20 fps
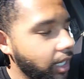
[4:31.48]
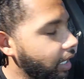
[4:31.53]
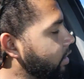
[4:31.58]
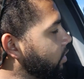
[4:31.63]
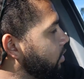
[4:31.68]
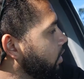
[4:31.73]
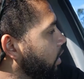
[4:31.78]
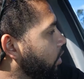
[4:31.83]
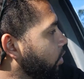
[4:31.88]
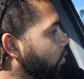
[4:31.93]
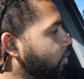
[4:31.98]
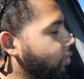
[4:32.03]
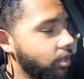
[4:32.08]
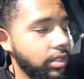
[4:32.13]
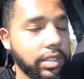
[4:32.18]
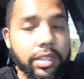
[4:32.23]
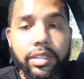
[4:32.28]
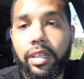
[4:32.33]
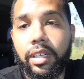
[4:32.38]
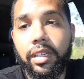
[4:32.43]
intake
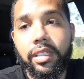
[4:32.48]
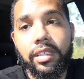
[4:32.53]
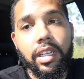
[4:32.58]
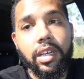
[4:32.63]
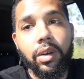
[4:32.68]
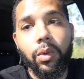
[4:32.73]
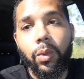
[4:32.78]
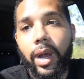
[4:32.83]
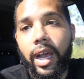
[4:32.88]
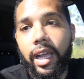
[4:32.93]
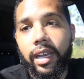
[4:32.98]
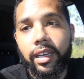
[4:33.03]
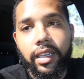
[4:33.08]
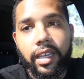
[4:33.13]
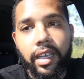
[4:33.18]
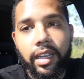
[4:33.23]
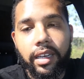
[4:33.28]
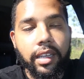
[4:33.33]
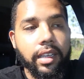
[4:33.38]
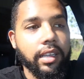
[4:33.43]
hose is going to take a while to
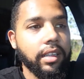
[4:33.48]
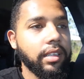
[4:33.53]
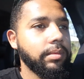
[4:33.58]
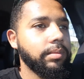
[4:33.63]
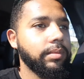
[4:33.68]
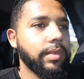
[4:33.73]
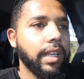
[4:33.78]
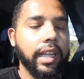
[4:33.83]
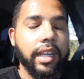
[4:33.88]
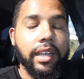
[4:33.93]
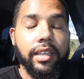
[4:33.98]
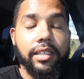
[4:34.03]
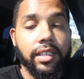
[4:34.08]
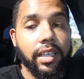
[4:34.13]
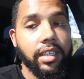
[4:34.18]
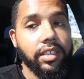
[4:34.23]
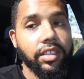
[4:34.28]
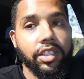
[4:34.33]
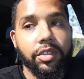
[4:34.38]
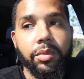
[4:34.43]
get here, like I
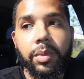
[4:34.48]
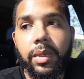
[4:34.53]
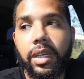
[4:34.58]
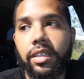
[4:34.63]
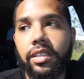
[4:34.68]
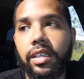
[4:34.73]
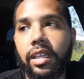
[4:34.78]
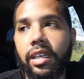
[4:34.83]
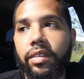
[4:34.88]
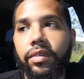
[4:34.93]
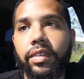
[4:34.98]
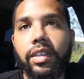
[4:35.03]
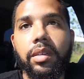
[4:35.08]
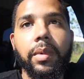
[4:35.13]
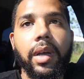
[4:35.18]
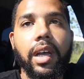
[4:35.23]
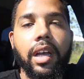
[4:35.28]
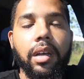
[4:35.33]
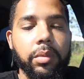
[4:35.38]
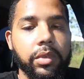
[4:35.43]
said, just because I live in the
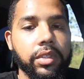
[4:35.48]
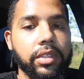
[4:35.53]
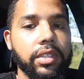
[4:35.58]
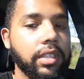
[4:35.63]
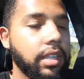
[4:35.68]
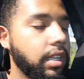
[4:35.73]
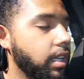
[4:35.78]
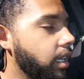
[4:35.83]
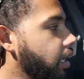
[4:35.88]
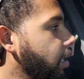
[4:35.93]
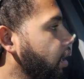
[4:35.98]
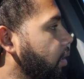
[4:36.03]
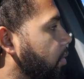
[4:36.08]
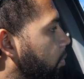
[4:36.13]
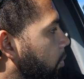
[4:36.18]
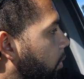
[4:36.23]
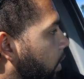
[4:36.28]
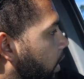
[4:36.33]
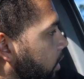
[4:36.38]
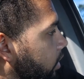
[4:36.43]
Bahamas.
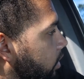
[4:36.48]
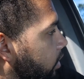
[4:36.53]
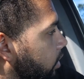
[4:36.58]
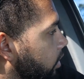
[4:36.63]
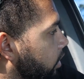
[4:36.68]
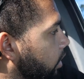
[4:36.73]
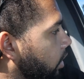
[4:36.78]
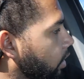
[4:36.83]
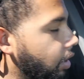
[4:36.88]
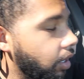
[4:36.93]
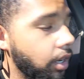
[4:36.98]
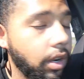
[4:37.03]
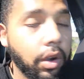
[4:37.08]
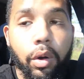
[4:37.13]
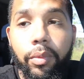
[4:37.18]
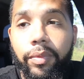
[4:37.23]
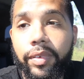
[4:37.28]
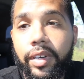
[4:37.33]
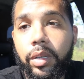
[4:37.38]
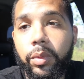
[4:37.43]
But
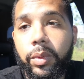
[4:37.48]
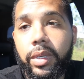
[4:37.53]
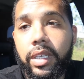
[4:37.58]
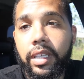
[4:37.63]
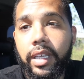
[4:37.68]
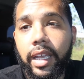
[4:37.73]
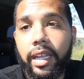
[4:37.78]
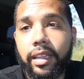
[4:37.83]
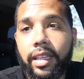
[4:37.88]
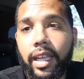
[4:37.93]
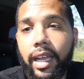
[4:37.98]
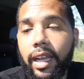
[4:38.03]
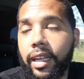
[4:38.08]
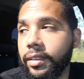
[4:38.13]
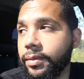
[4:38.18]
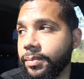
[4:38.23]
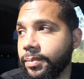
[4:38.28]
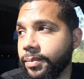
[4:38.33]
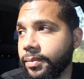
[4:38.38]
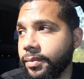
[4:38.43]
hopefully we can get that
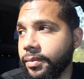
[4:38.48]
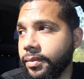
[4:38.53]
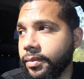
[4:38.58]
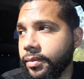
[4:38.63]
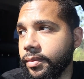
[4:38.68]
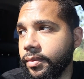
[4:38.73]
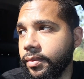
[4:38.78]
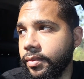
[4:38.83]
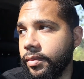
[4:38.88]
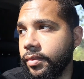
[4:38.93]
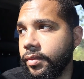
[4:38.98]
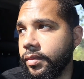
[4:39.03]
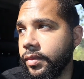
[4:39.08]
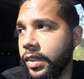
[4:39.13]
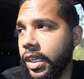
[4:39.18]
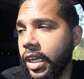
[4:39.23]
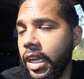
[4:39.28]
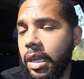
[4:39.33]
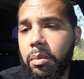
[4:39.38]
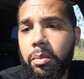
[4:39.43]

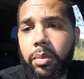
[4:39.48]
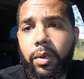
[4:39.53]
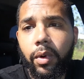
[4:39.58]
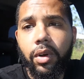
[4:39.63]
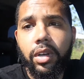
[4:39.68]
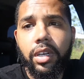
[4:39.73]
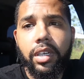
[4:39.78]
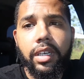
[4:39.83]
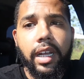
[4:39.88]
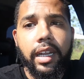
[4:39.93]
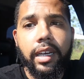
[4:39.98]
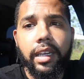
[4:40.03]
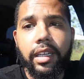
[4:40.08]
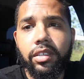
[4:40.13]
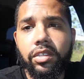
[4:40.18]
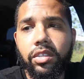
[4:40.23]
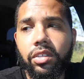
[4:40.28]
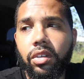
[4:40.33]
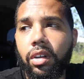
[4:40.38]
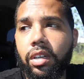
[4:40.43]
imported and
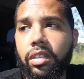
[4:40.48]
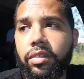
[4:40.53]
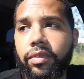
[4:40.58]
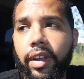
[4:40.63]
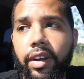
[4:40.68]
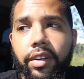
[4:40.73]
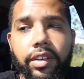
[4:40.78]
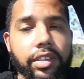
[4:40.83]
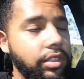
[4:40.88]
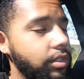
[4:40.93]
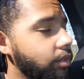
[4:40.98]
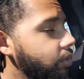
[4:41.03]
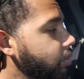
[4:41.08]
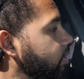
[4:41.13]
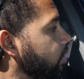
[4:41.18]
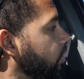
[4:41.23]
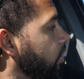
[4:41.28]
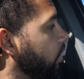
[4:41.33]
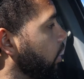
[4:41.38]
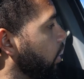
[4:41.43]
installed very
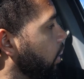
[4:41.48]
soon.